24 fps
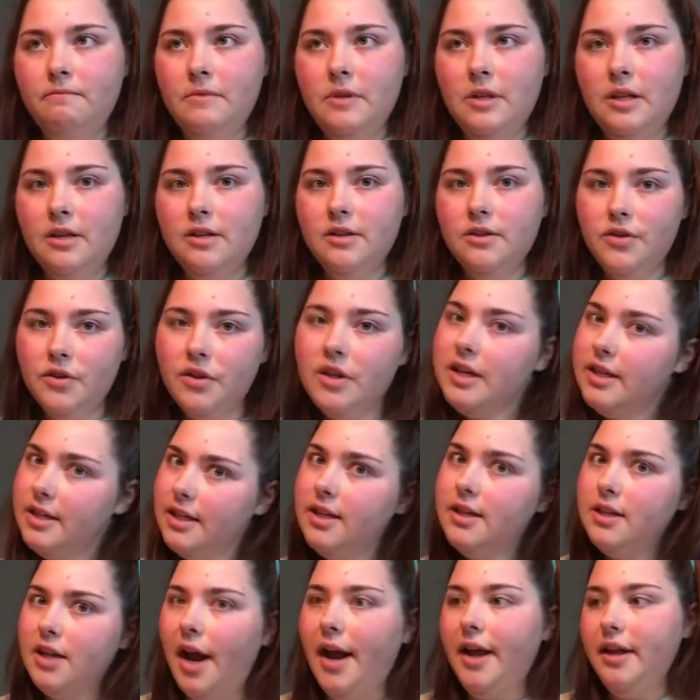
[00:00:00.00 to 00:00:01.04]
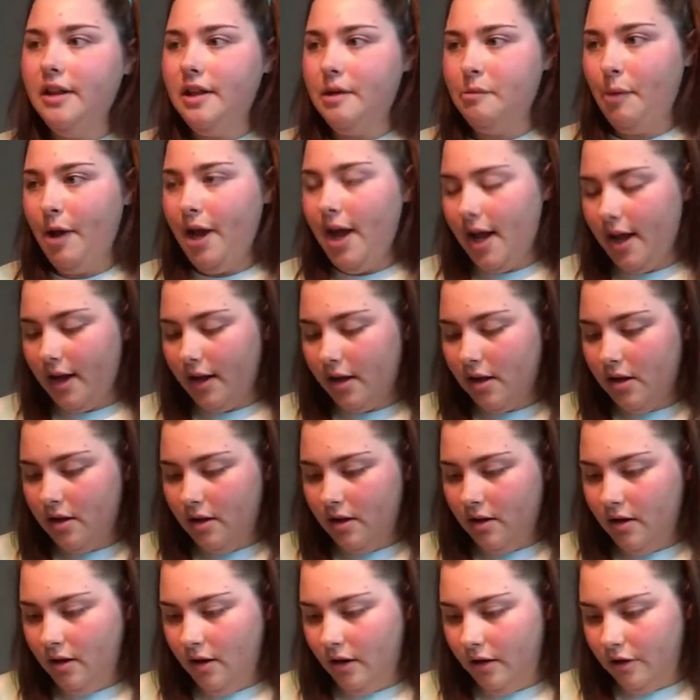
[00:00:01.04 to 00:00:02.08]
So they did dial it back
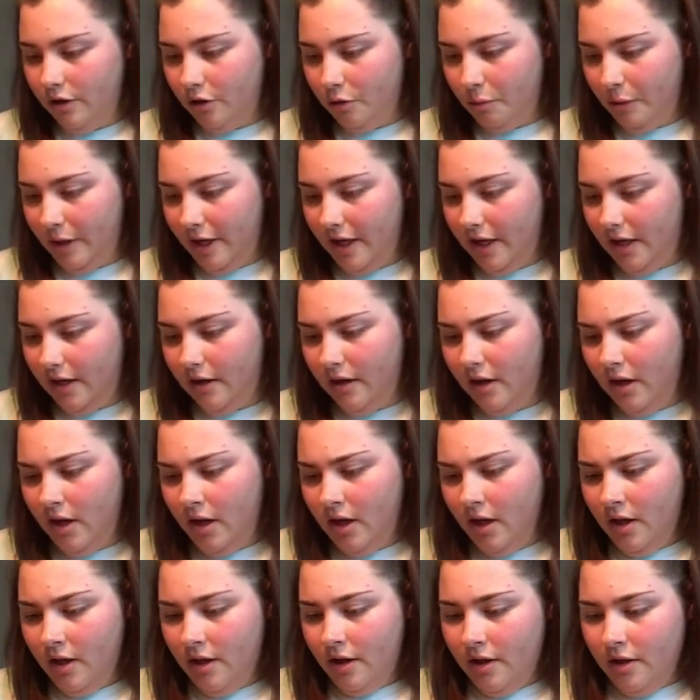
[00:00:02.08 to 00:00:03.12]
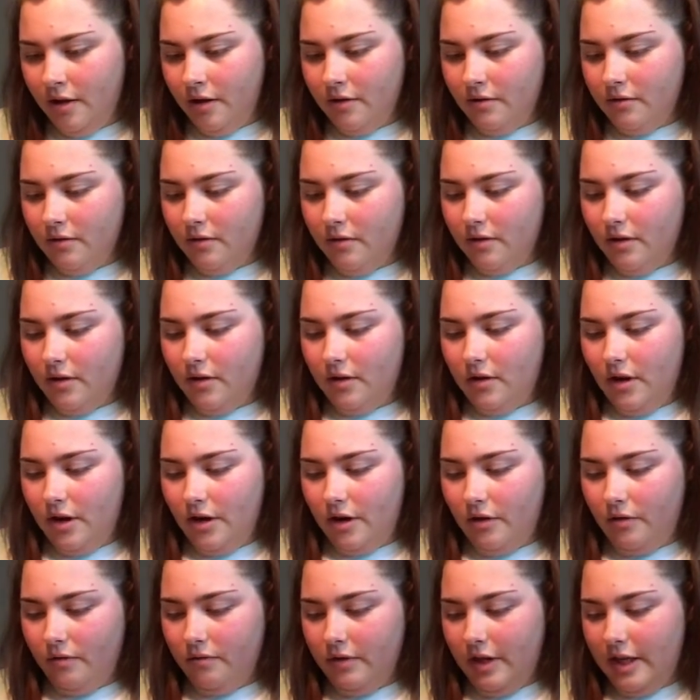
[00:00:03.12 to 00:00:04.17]
a little bit, and, you know,
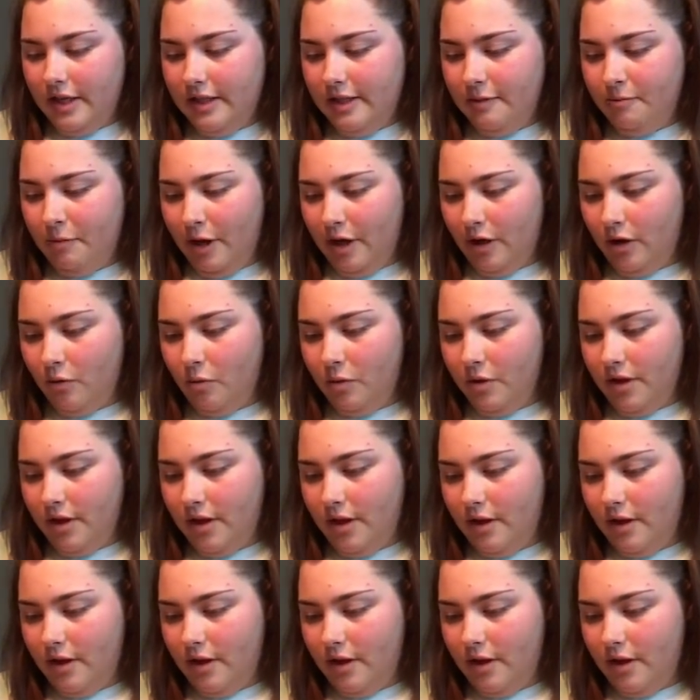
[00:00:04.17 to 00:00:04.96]
they did better with